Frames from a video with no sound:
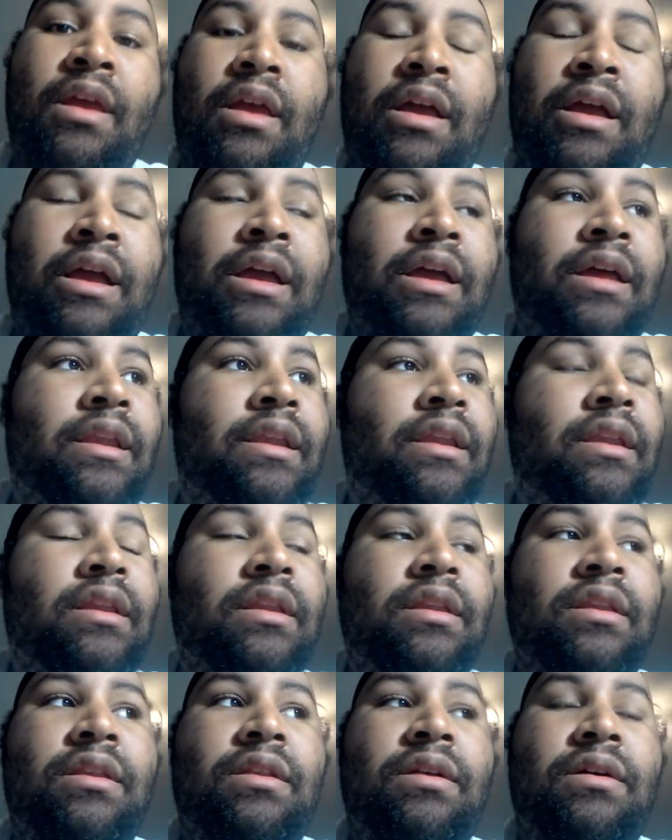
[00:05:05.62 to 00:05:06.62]

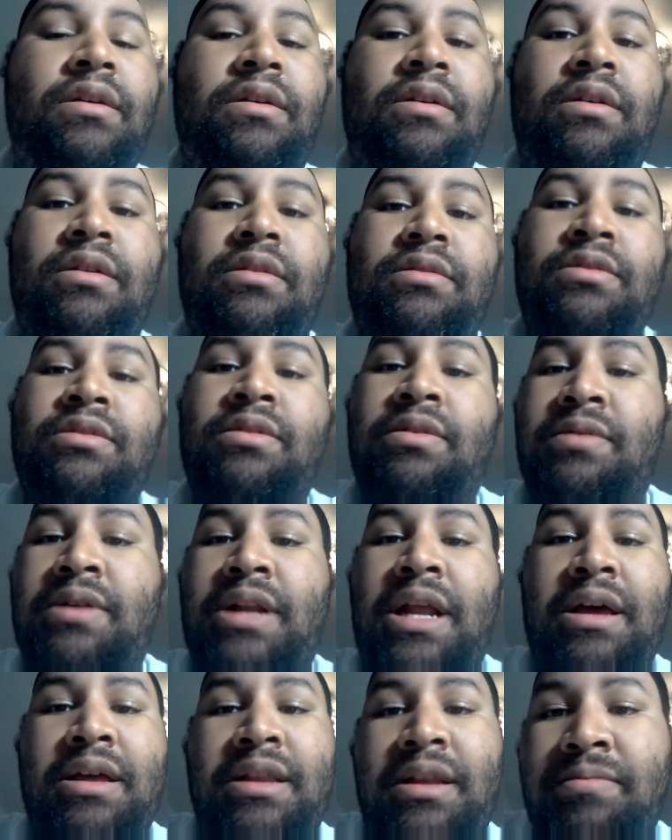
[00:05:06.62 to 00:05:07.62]
And, you know,
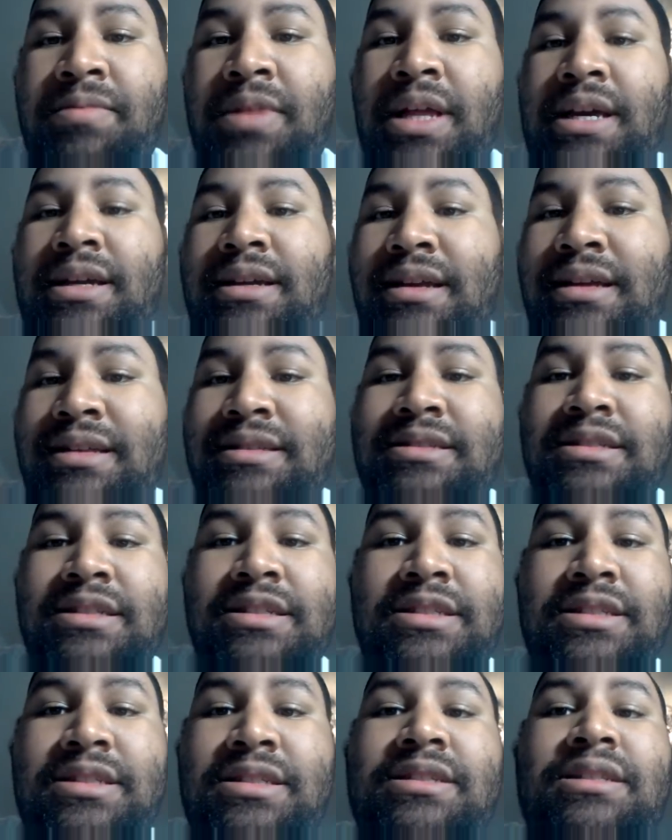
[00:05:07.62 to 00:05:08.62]
and I'm like, and
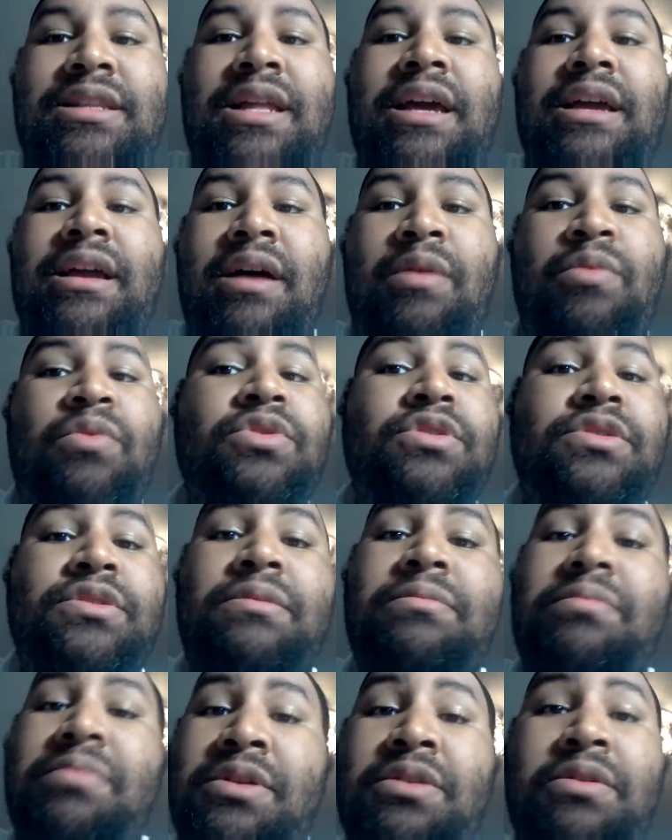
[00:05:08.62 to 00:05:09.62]
Jesus is like, I want
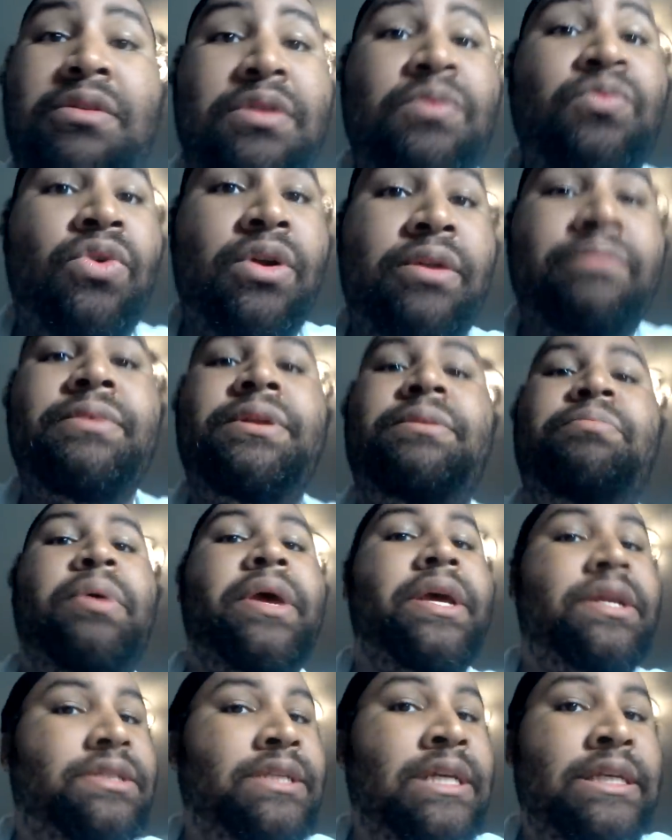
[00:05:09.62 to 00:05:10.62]
you to, you know, he wanted me to
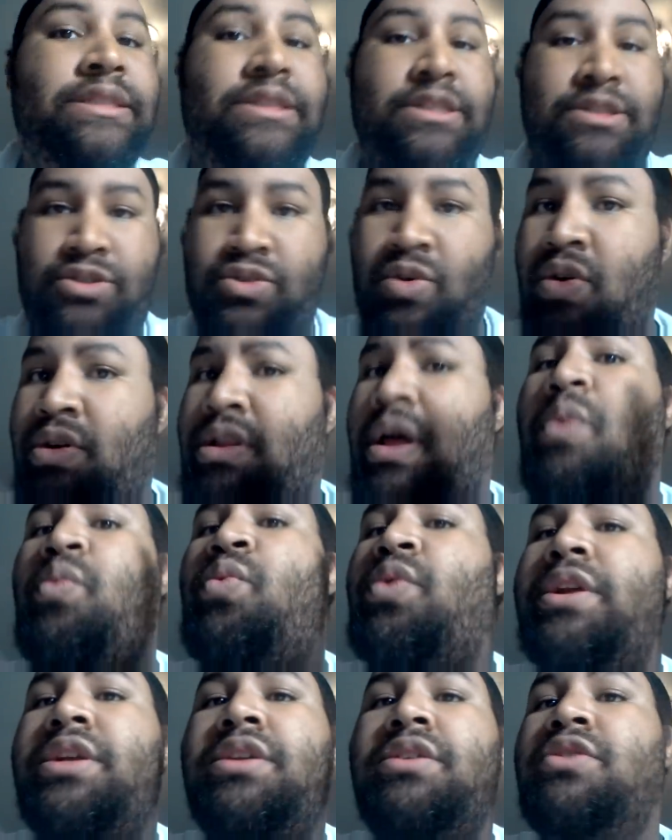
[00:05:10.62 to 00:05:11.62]
pay attention. So all I
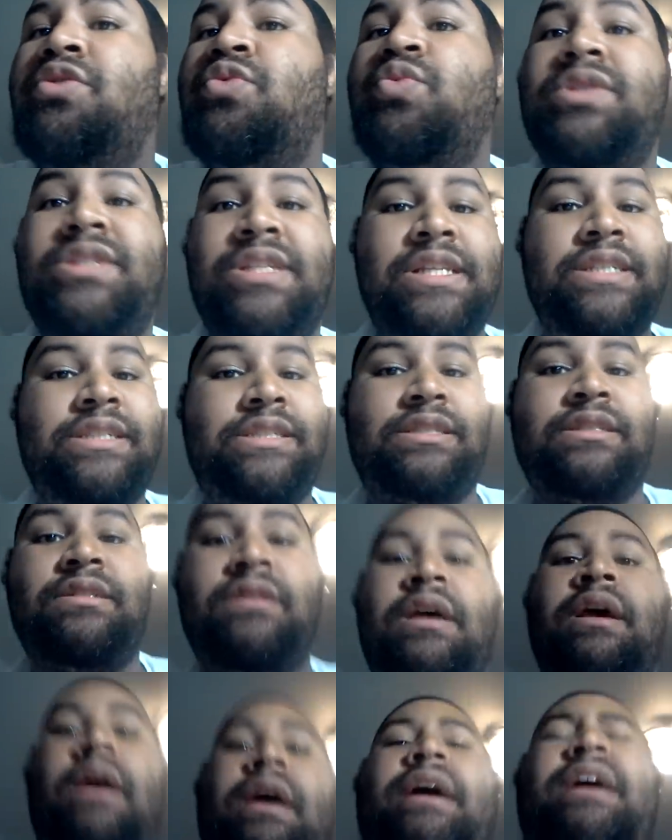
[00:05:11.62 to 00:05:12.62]
wanted to do was listen.
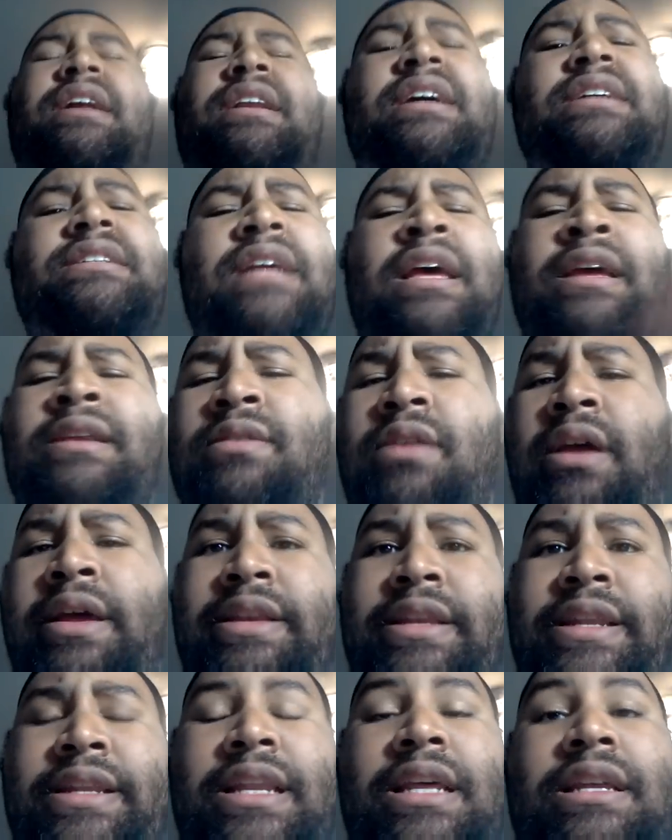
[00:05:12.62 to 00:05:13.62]
And
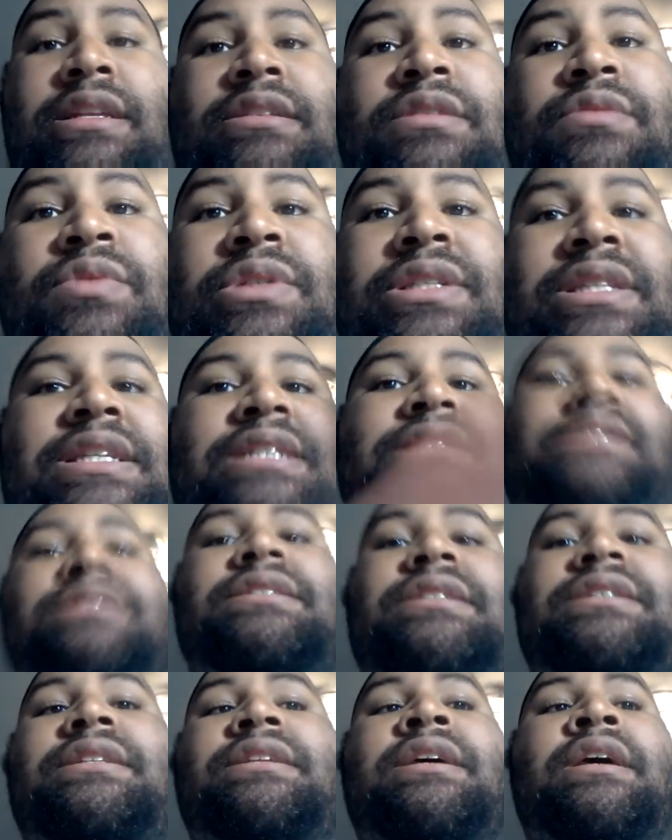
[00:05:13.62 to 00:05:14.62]
as he was
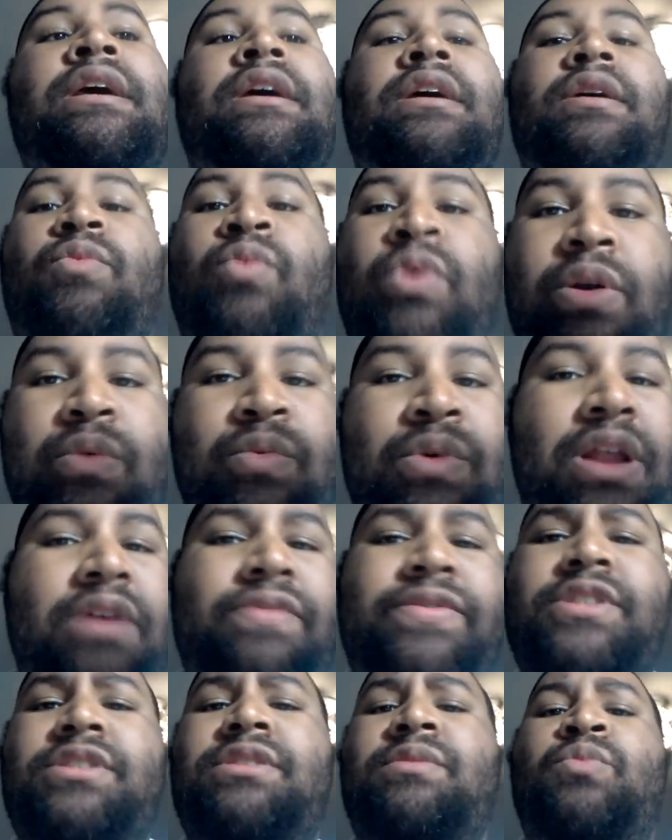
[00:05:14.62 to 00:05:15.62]
listening,
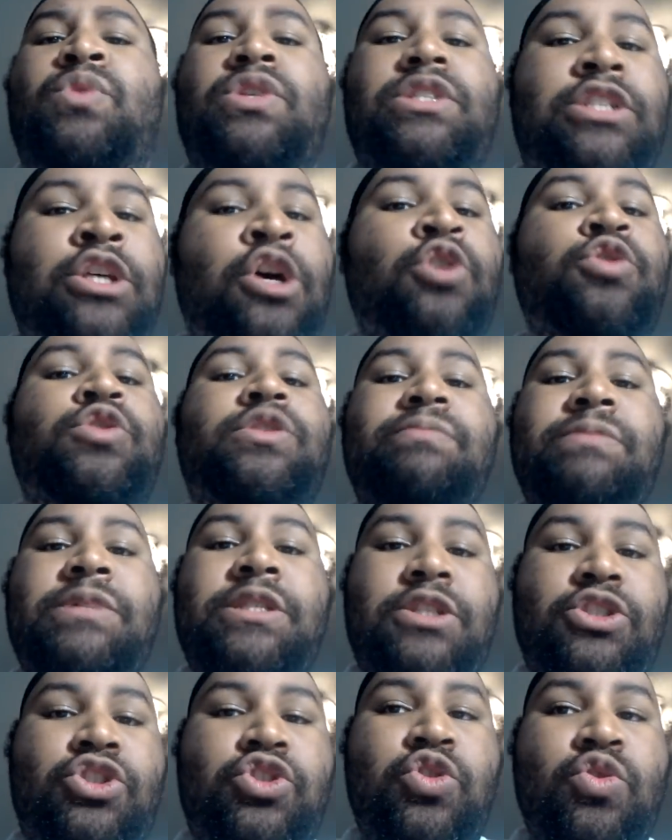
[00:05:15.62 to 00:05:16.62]
whenever someone tells me
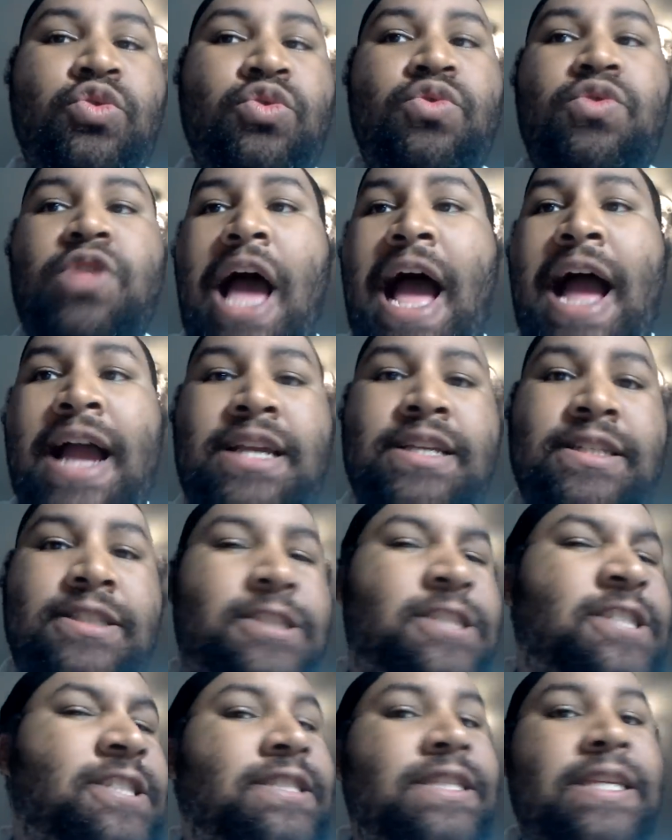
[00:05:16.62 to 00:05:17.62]
the truth, I could
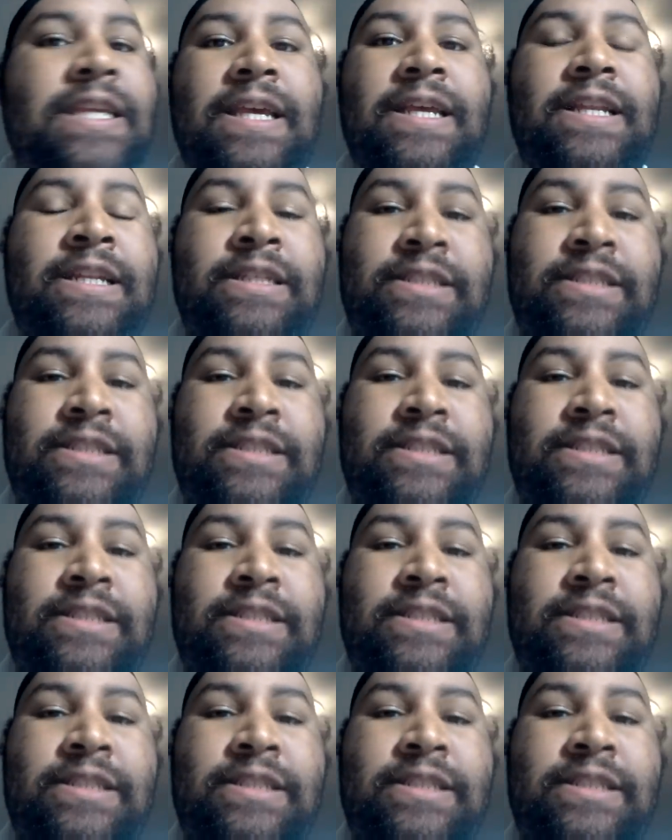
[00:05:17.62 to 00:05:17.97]
see it.